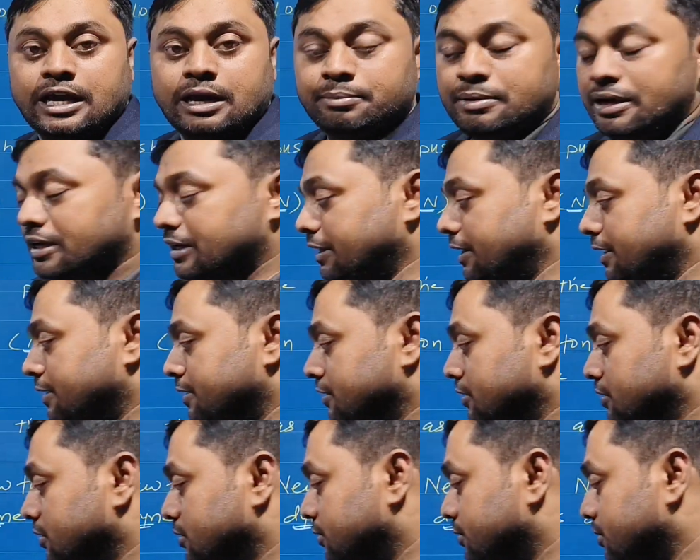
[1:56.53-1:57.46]
Am I
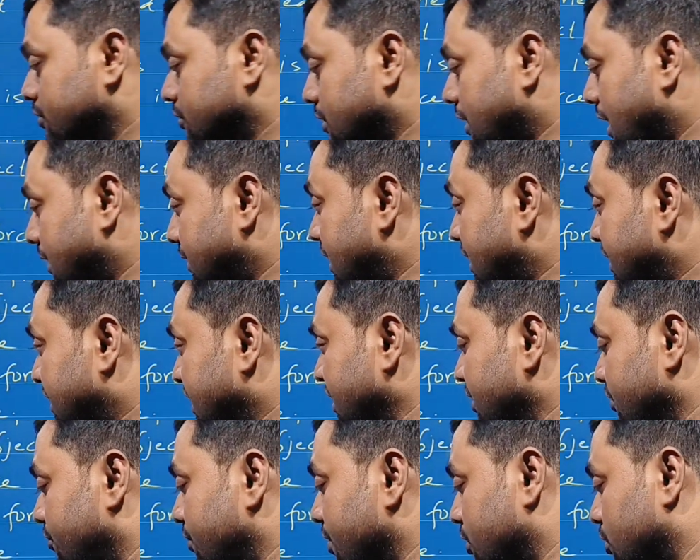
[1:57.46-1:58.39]
clear? So like
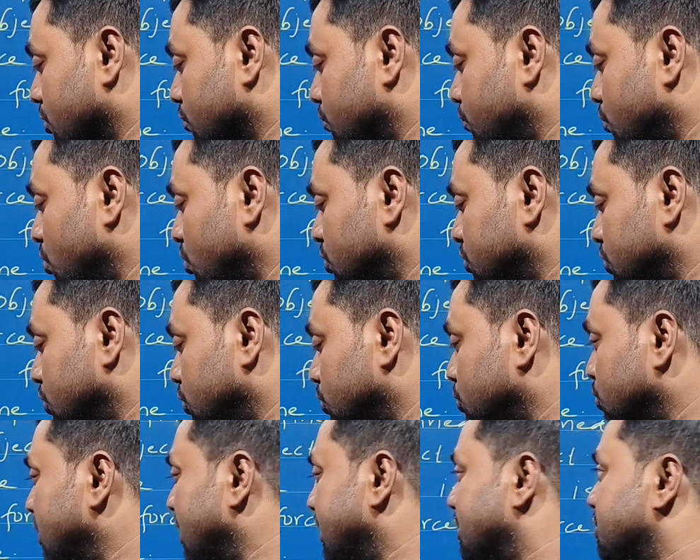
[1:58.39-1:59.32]
that, effect of force you
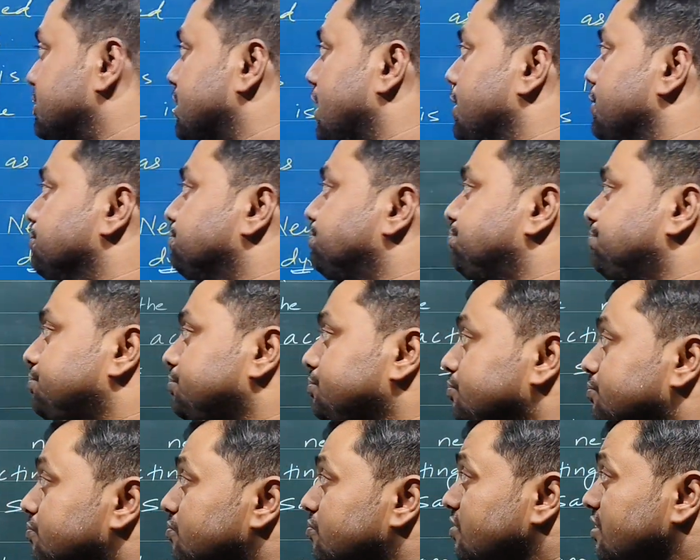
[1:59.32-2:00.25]
should understand.
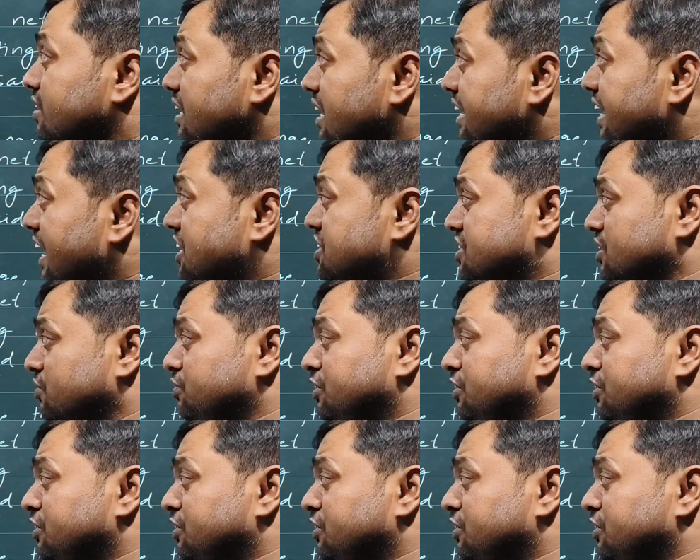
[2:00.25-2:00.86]
Next,